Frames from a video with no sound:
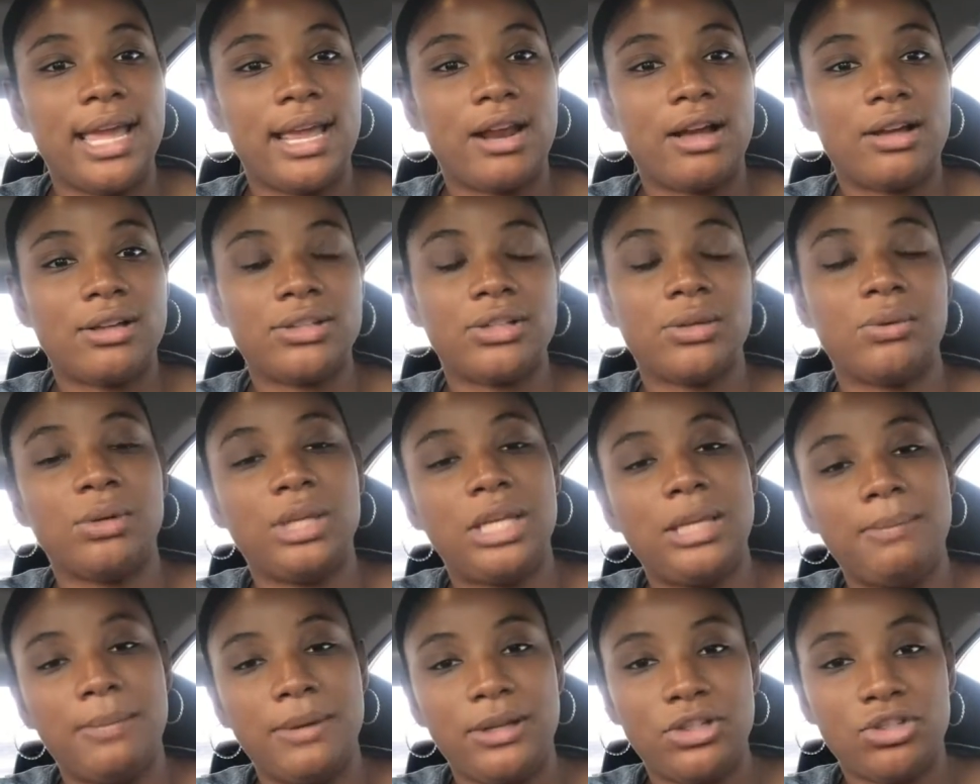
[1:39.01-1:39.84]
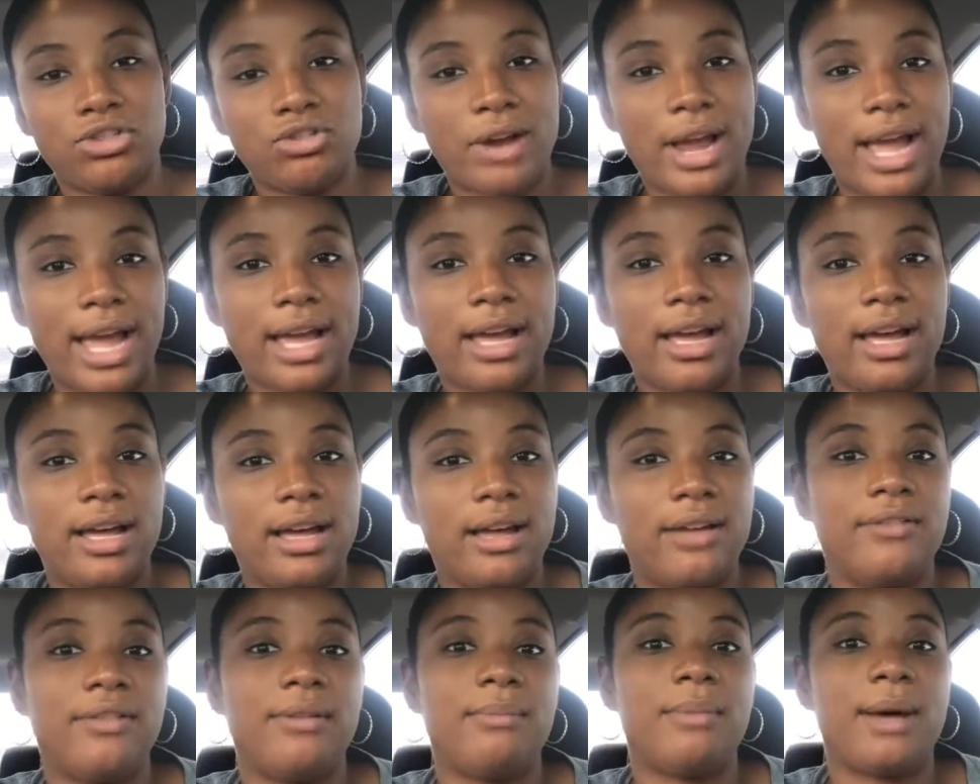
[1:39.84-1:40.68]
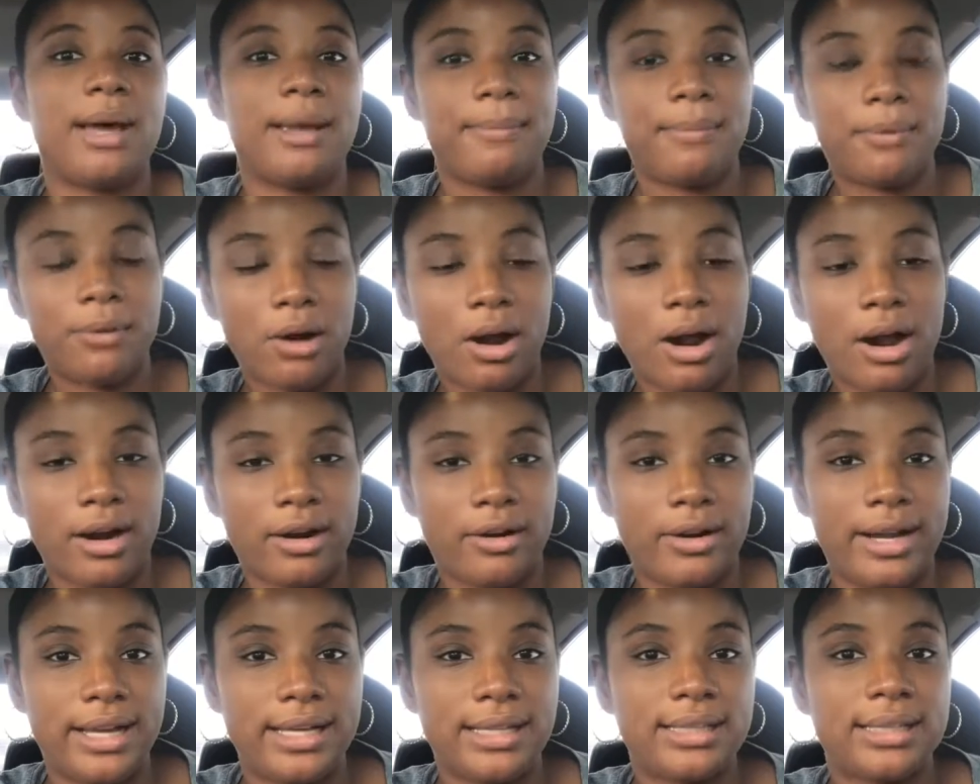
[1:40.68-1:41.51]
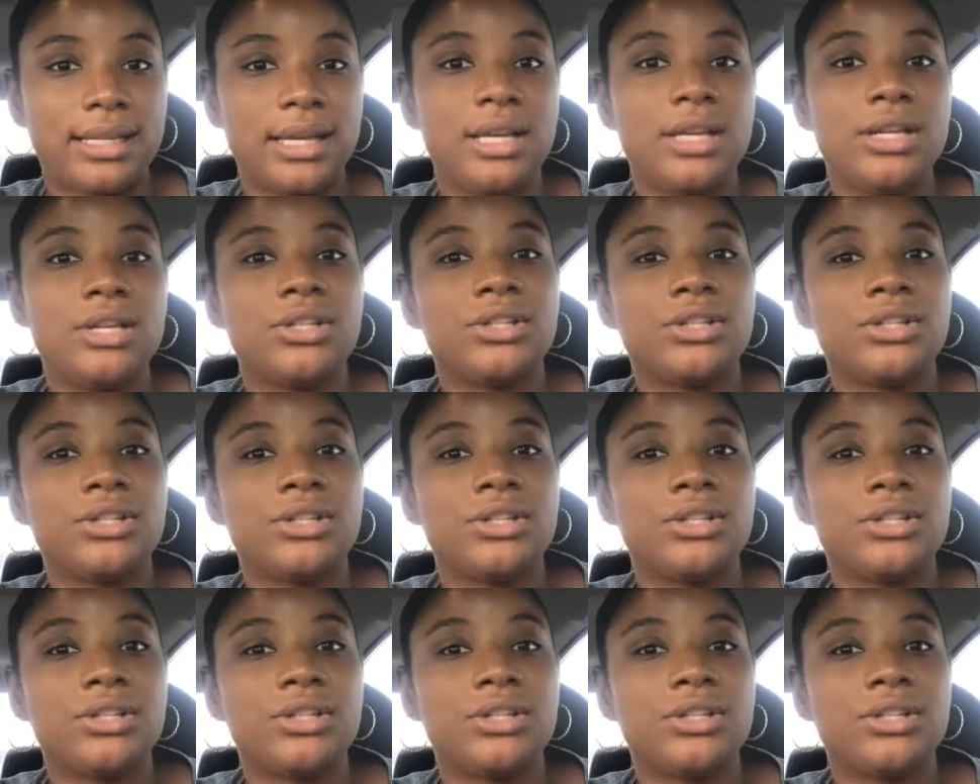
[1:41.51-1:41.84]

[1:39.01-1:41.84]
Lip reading: and also keeping track of my progress.